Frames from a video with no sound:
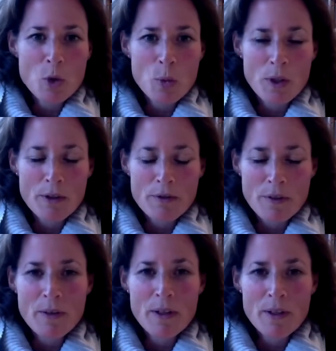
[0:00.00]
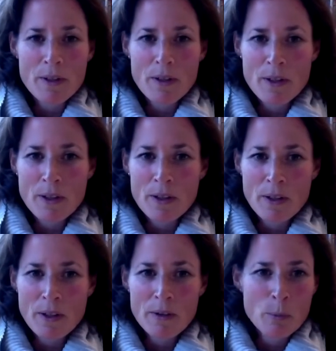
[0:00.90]
we are very,
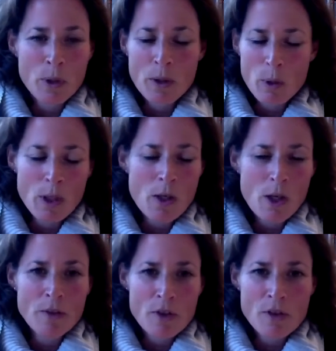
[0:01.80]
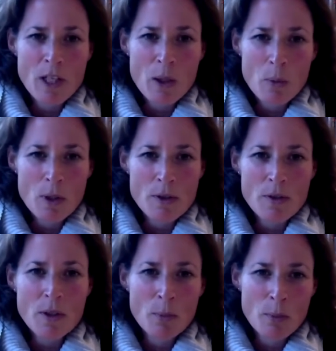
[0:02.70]
we can't distinguish
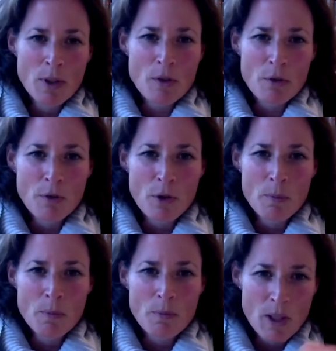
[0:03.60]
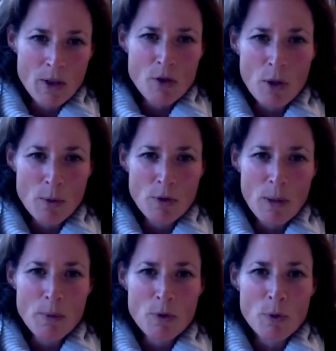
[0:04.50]
a risk from it's going to
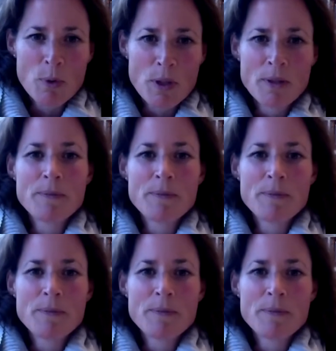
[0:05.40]
happen to me.